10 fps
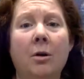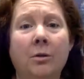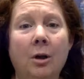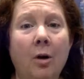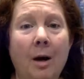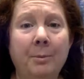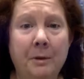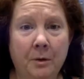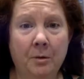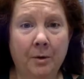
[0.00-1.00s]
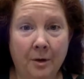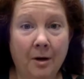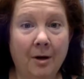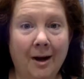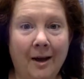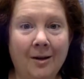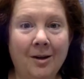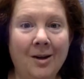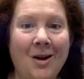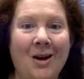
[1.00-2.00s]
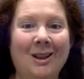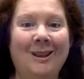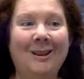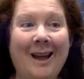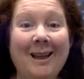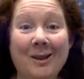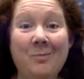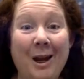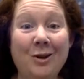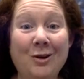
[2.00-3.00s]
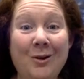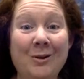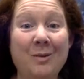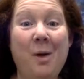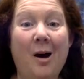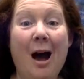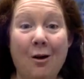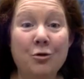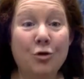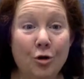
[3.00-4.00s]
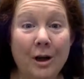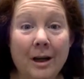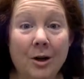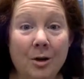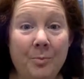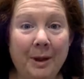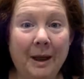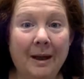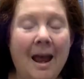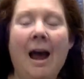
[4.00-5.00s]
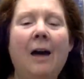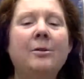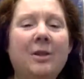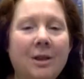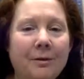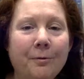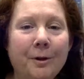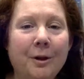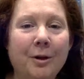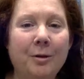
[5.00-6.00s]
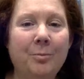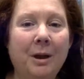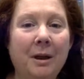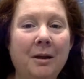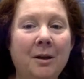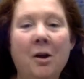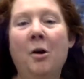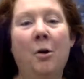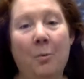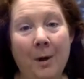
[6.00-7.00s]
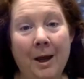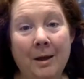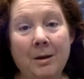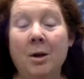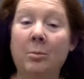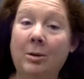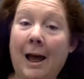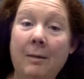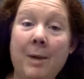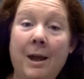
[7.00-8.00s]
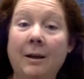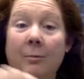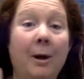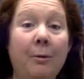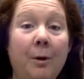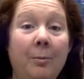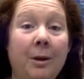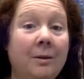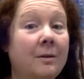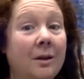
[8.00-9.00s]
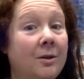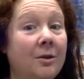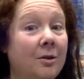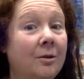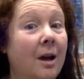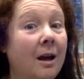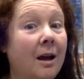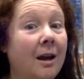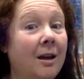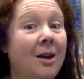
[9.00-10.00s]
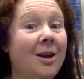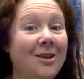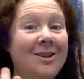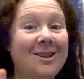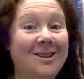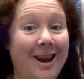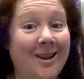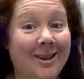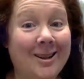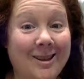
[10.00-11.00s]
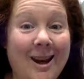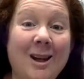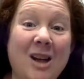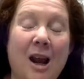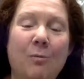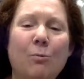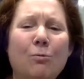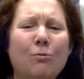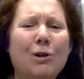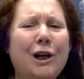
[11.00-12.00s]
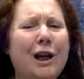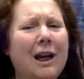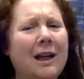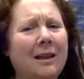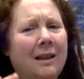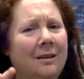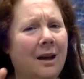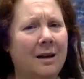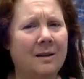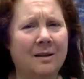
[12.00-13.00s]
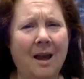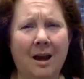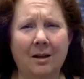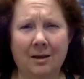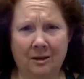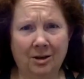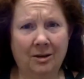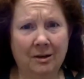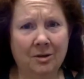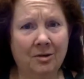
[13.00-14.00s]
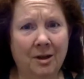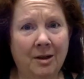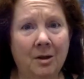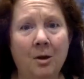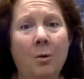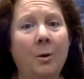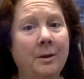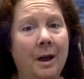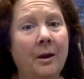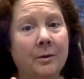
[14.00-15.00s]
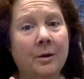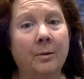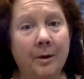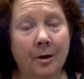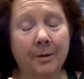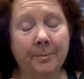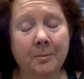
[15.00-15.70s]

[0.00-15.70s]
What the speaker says: the crap that's going on. Let's make jokes about how good it could be, how different it could be when black men and white women, such as you and I, can just stand on a stage and really dissect intellectually what the hell's going on.